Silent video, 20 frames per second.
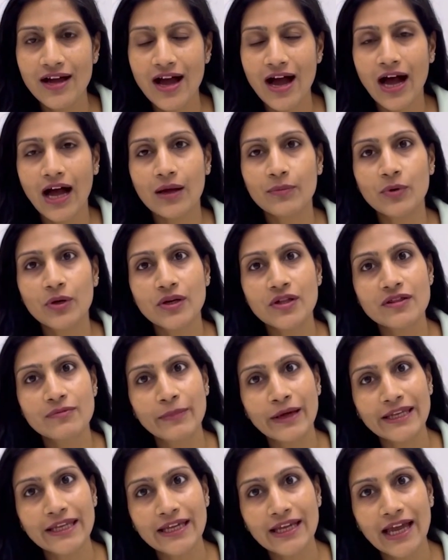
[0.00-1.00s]
I am a
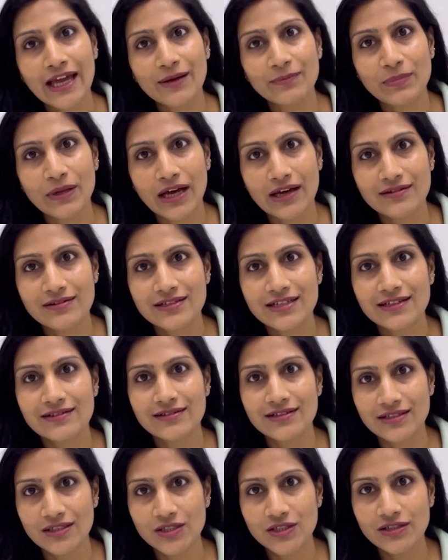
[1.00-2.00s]
cosmetic and plastic
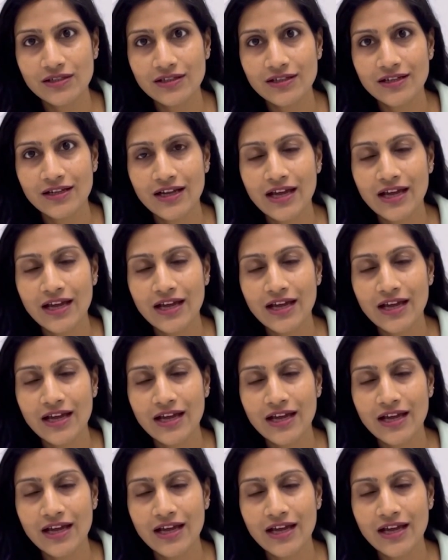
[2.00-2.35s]
surgeon,